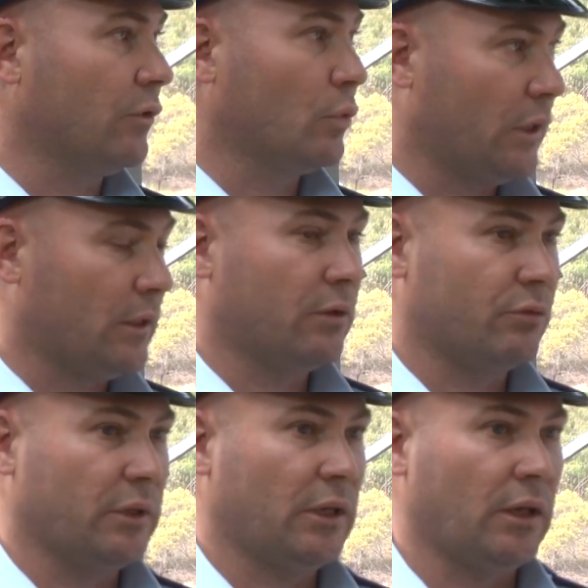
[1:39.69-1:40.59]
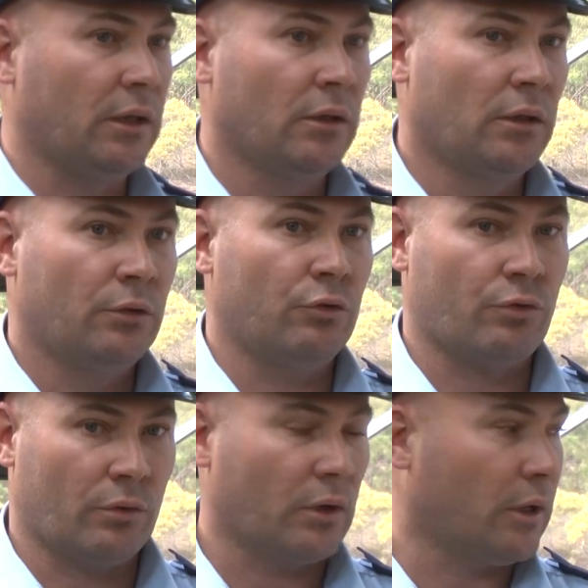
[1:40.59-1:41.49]
as quickly as we can, to
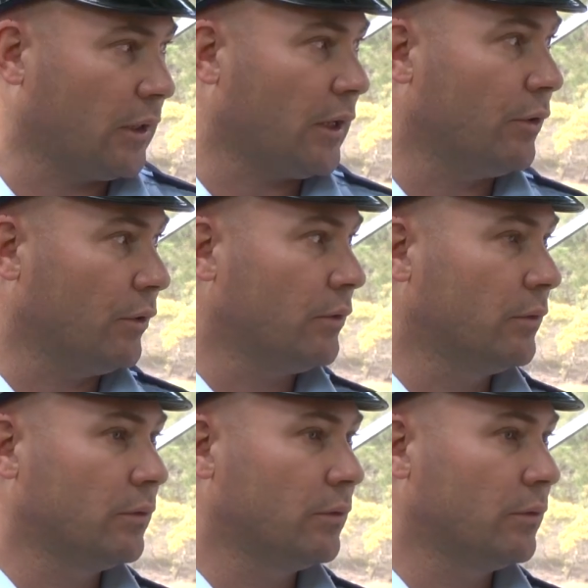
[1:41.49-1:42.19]
try and locate her.